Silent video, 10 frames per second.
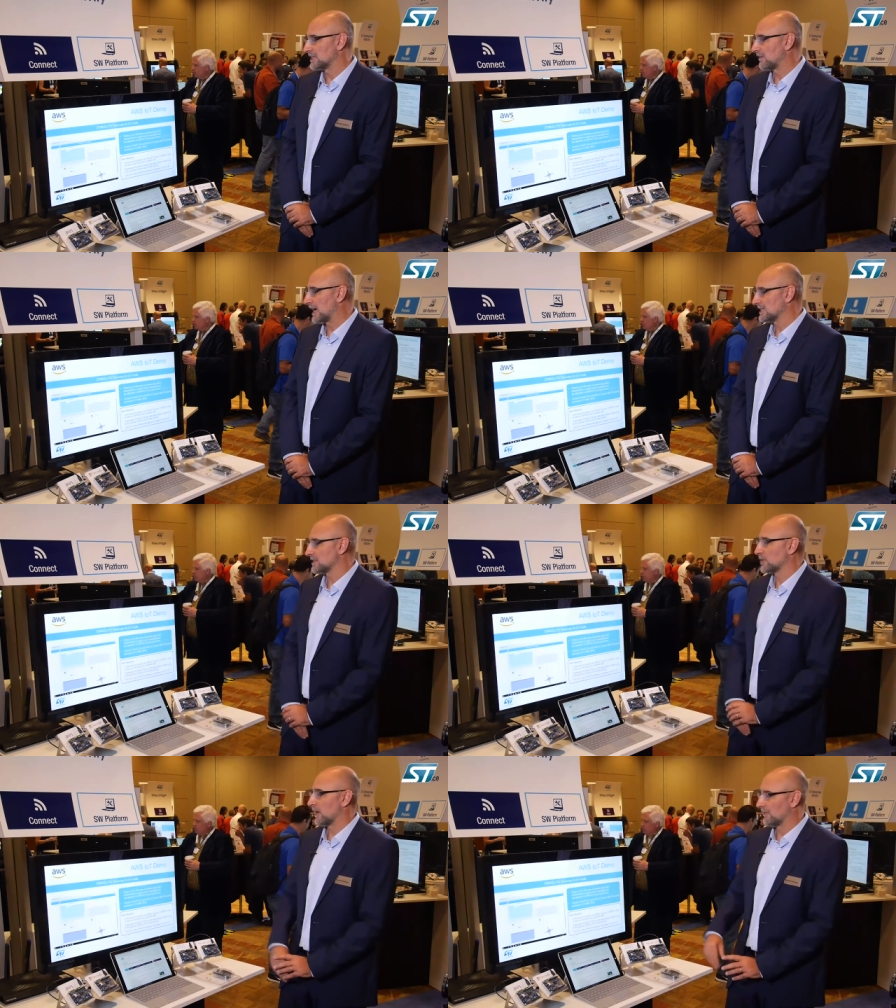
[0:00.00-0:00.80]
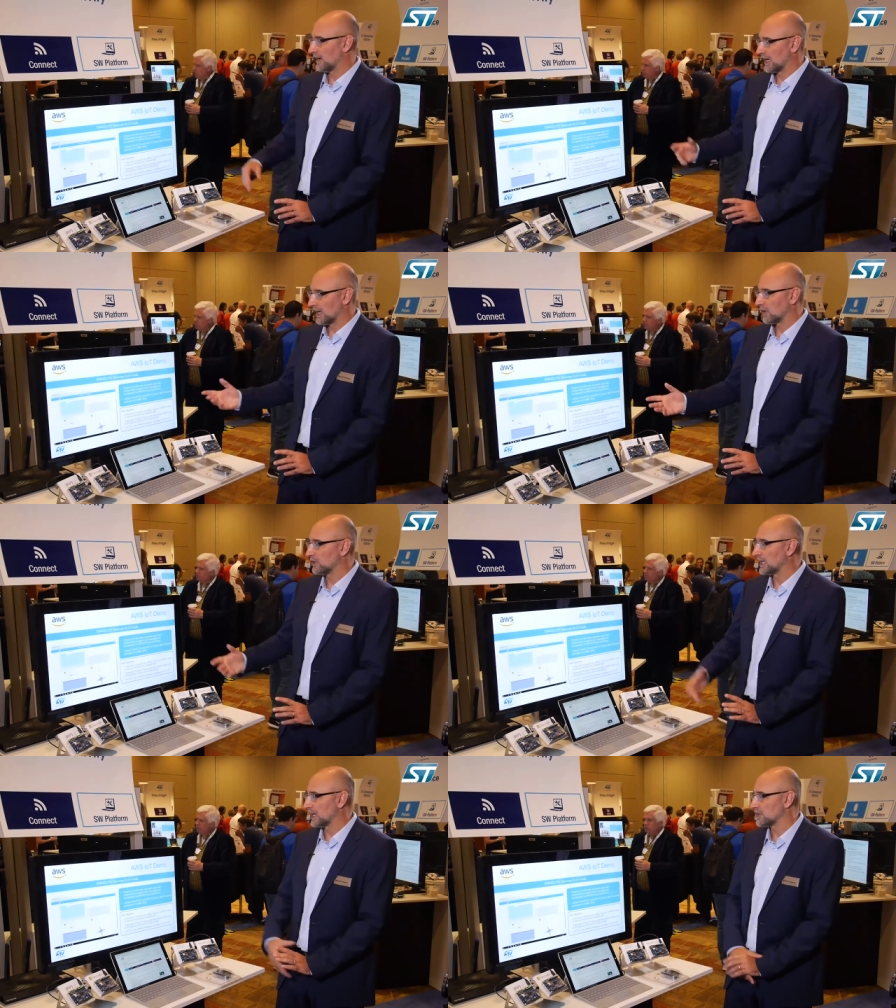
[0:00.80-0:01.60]
device, you have a uh,
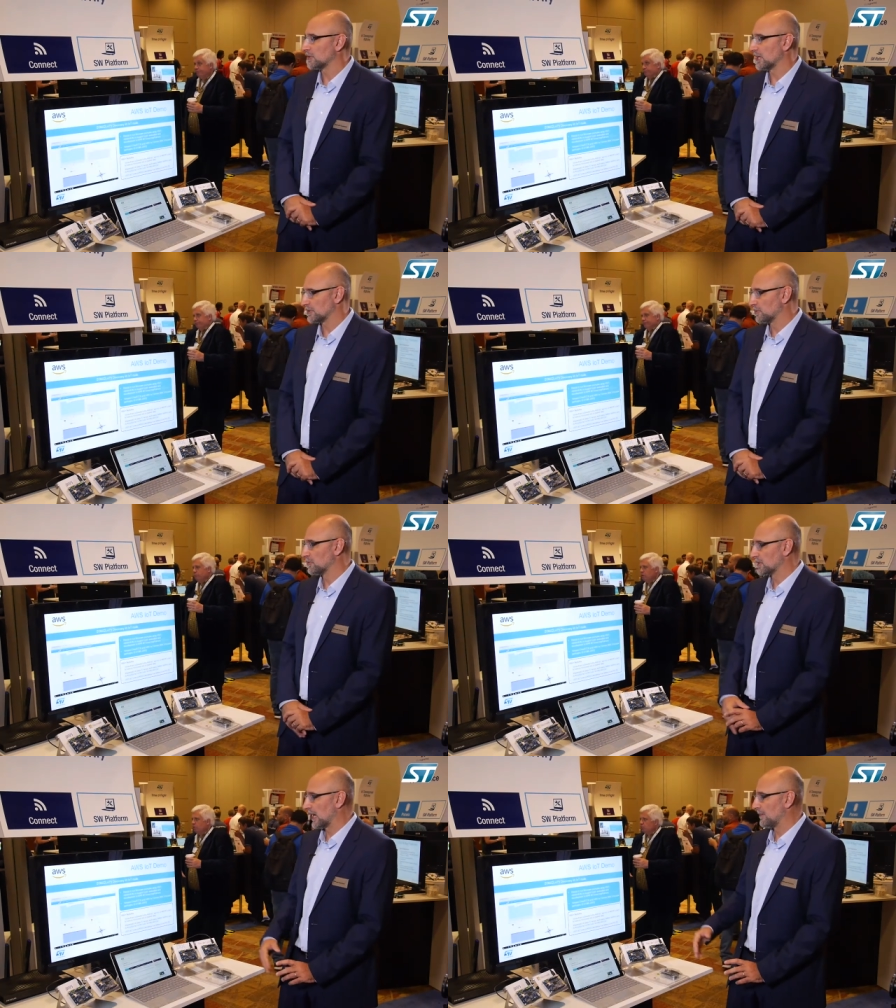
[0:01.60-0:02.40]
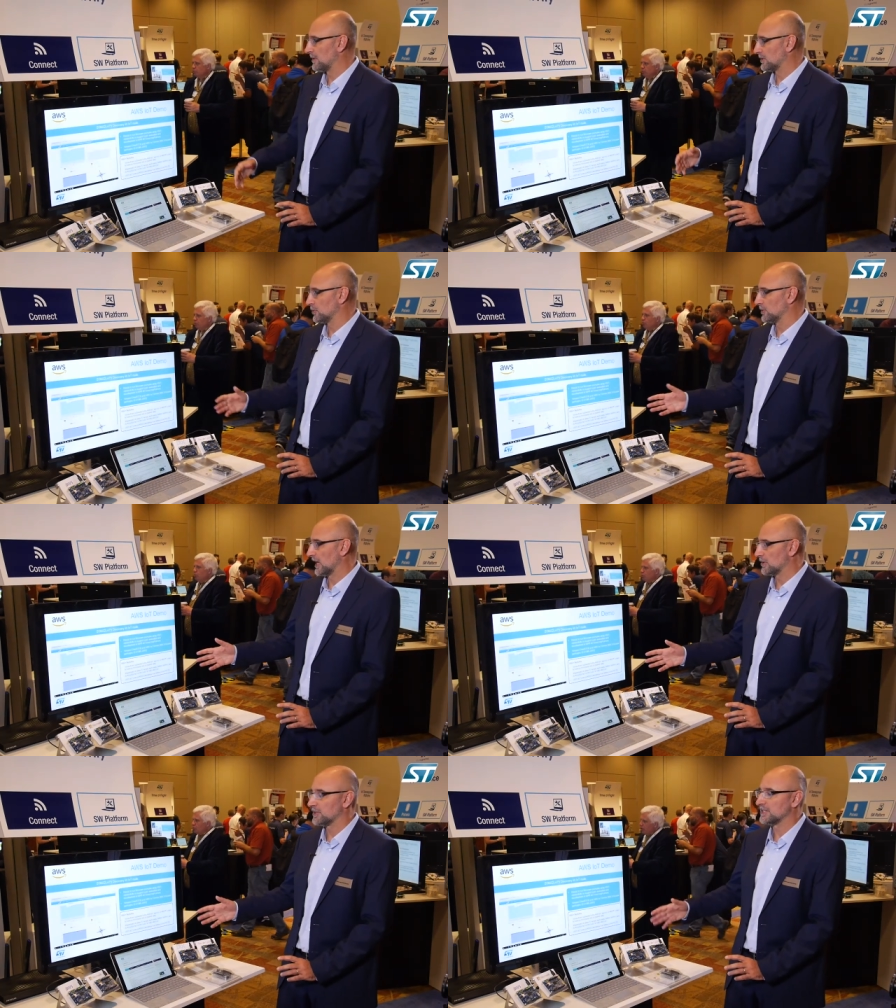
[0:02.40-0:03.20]
connection and subscribe to the
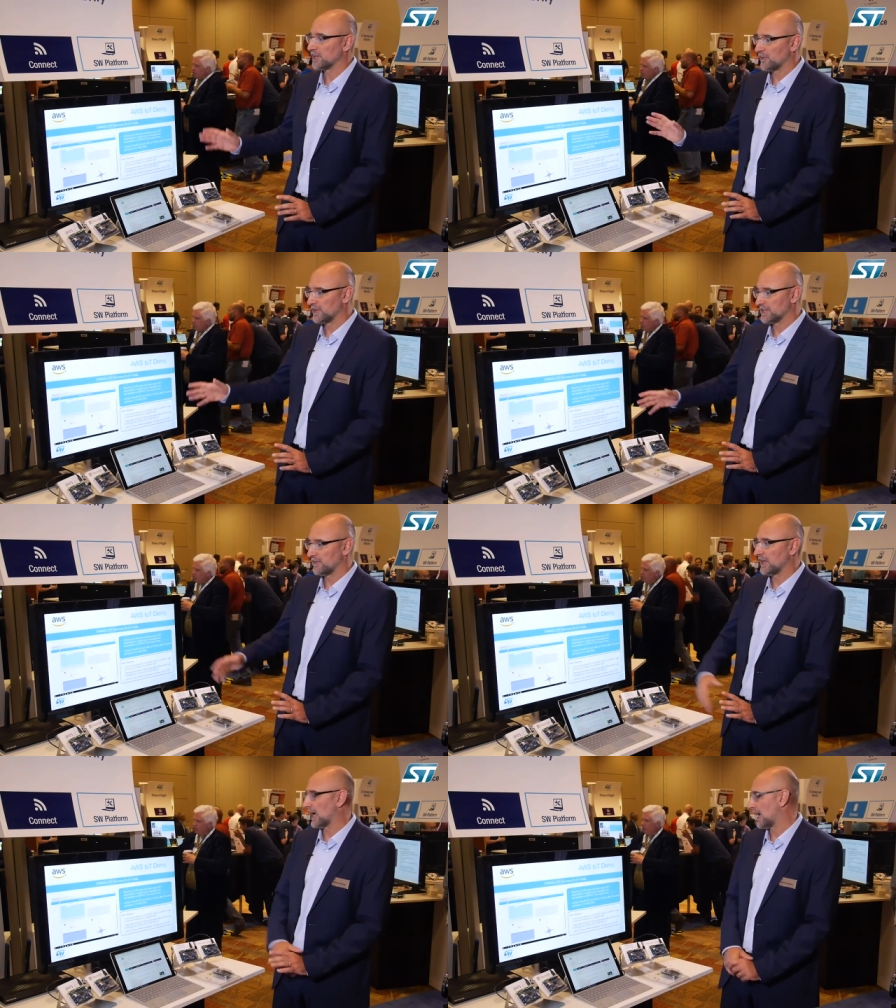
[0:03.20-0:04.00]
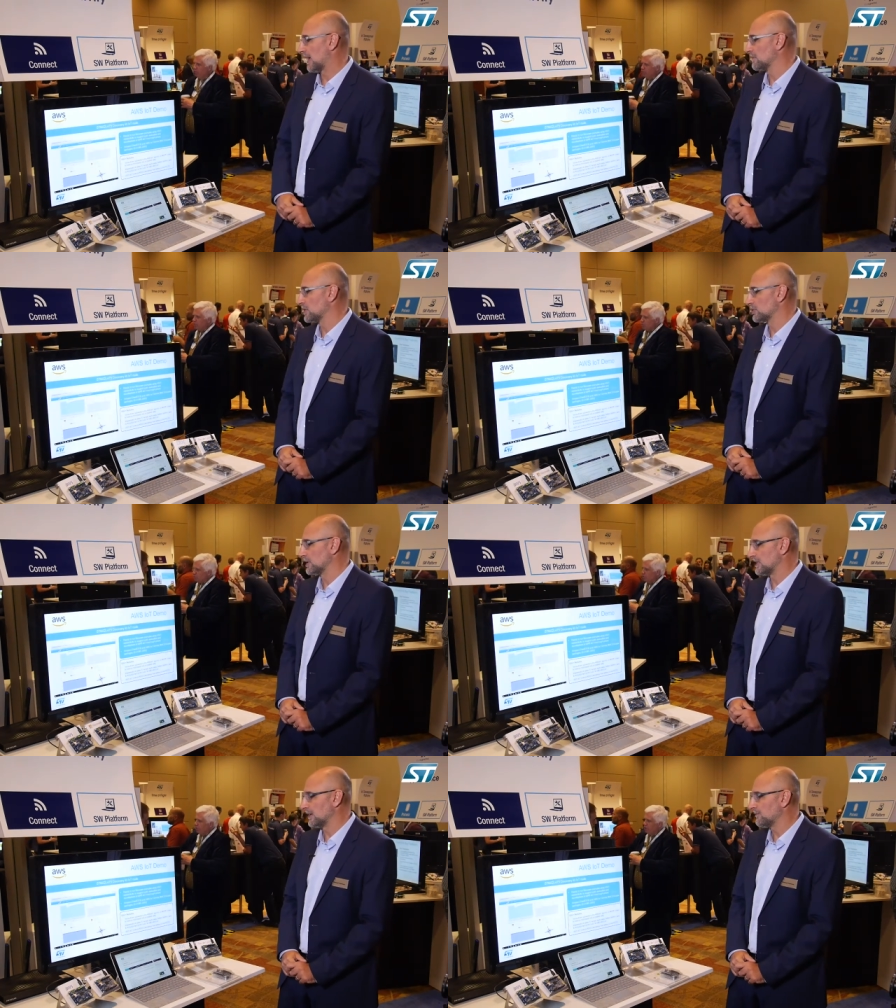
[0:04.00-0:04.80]
IoT service via
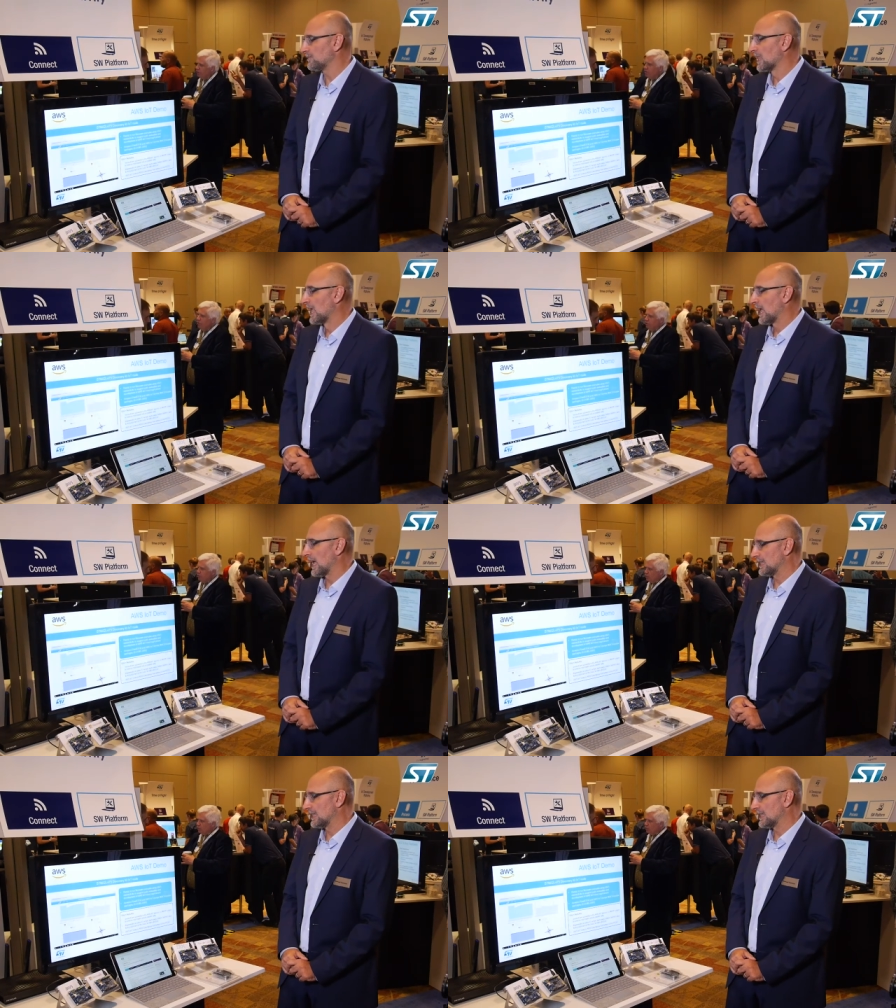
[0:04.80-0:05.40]
MQTT.